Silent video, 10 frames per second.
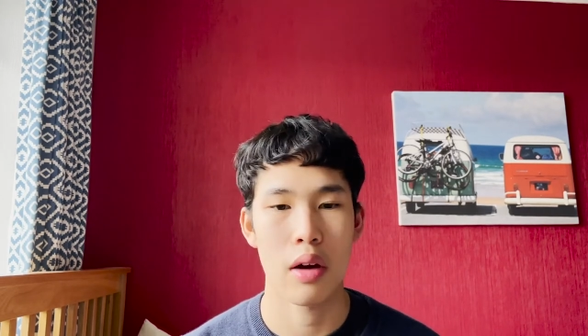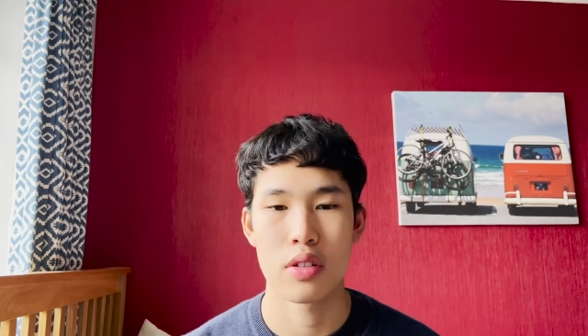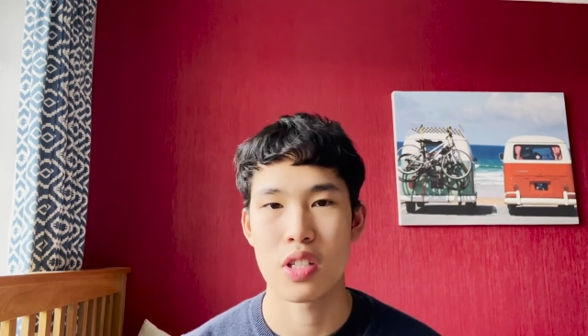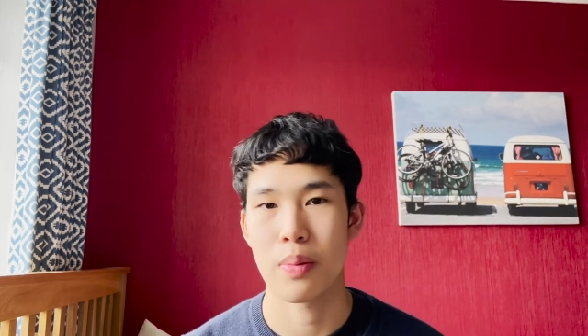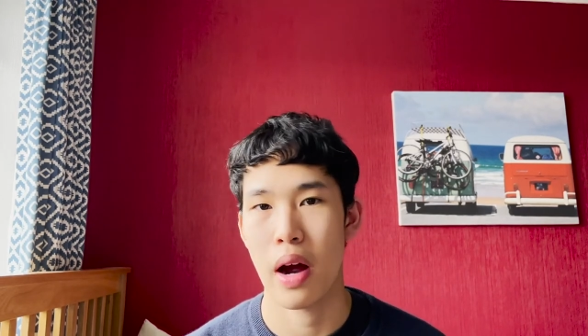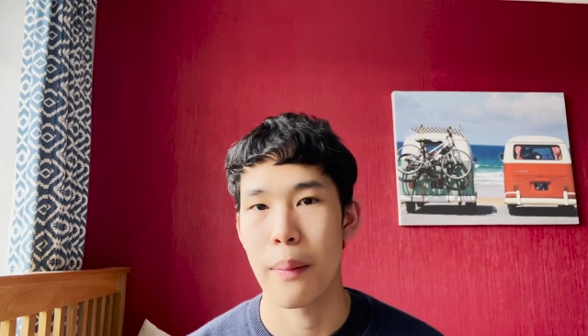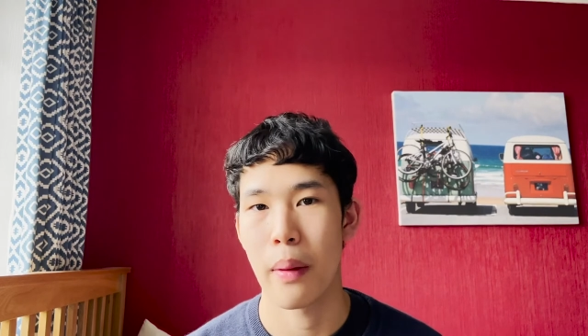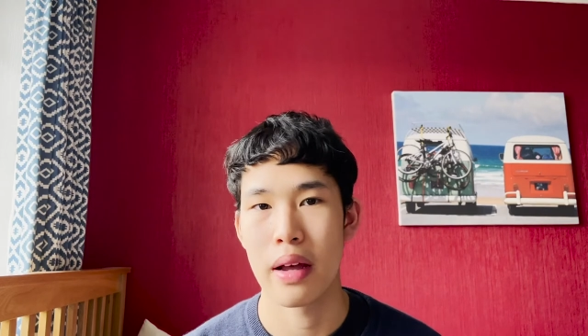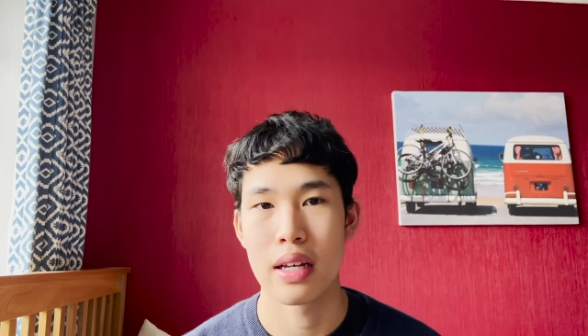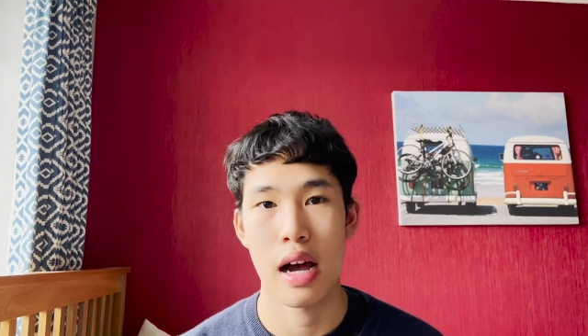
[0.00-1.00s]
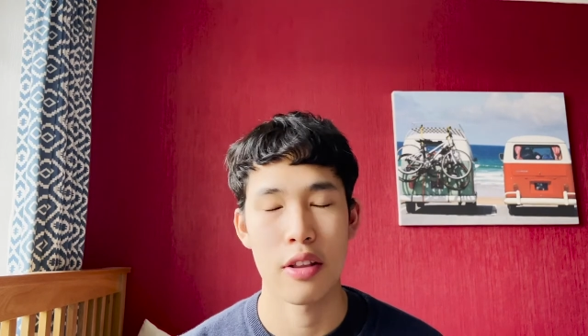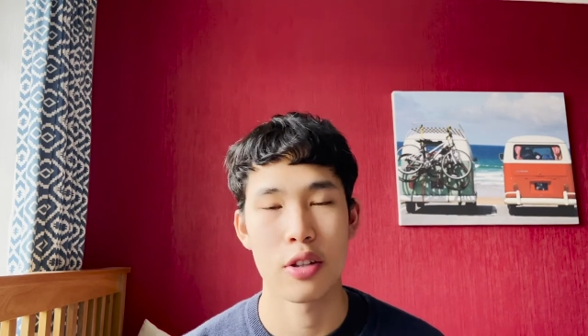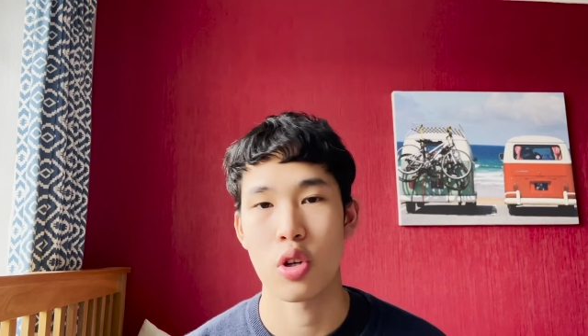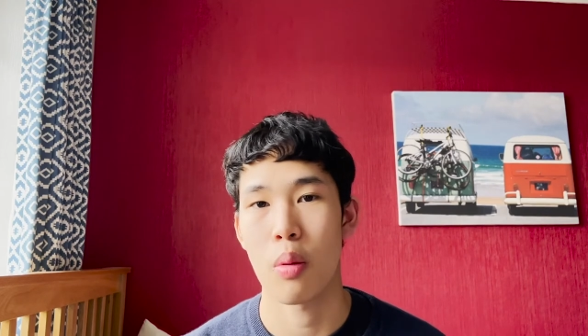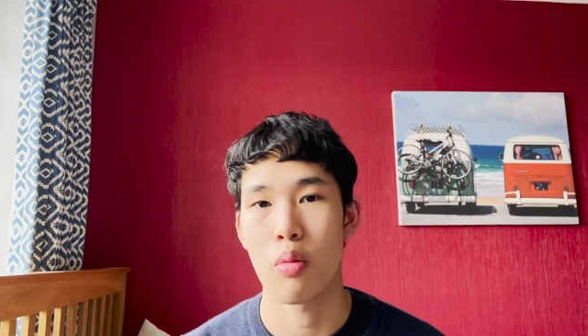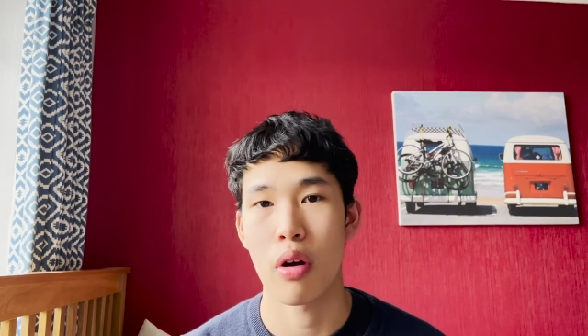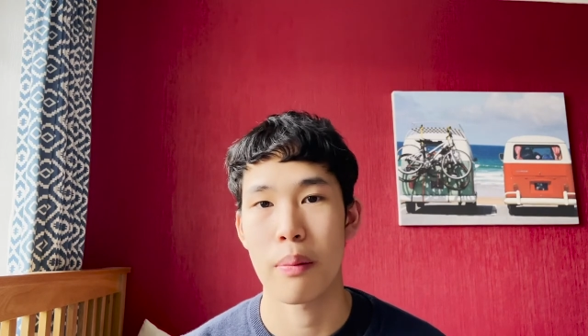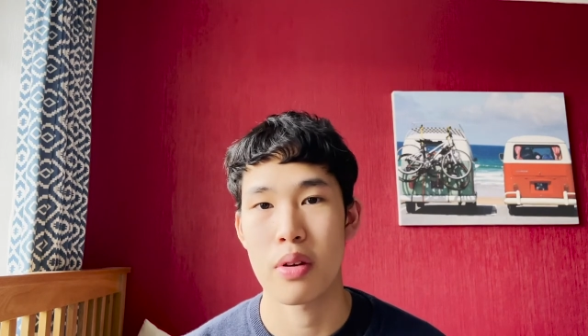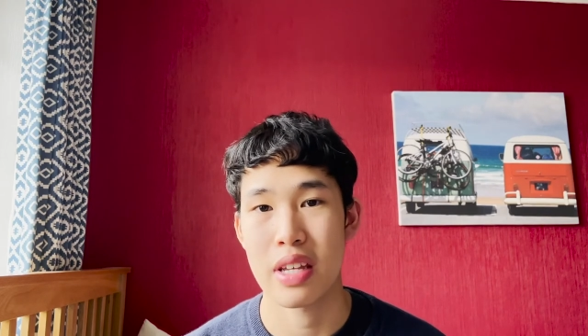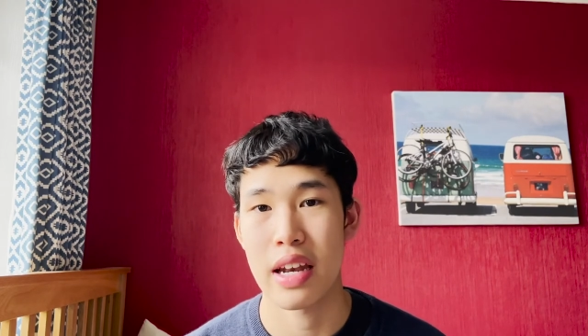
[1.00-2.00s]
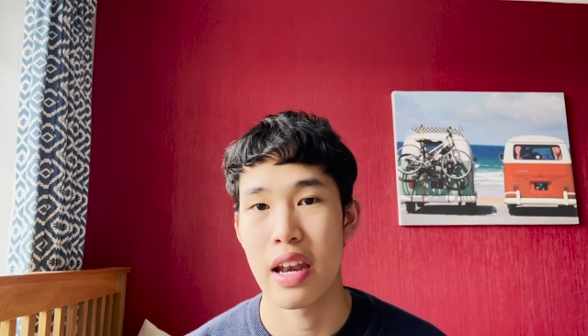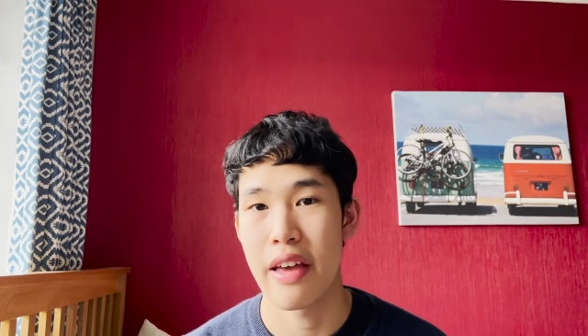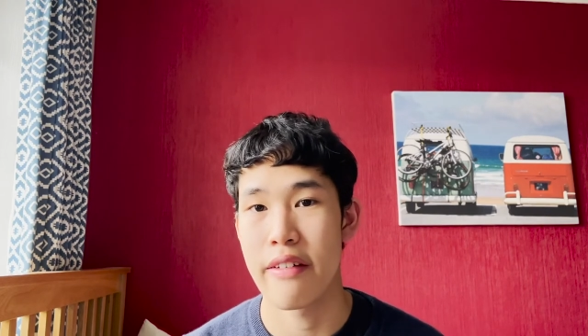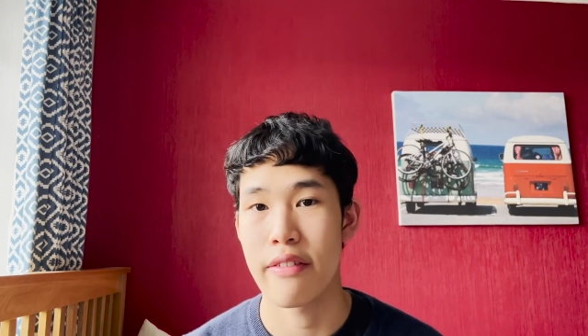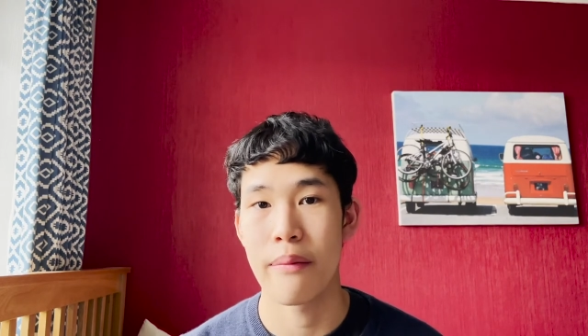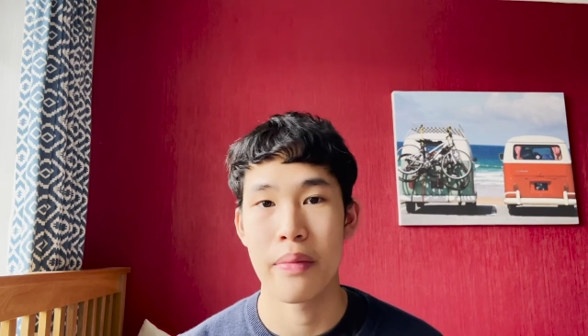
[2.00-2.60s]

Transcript: I was inspired by how the top one percent live,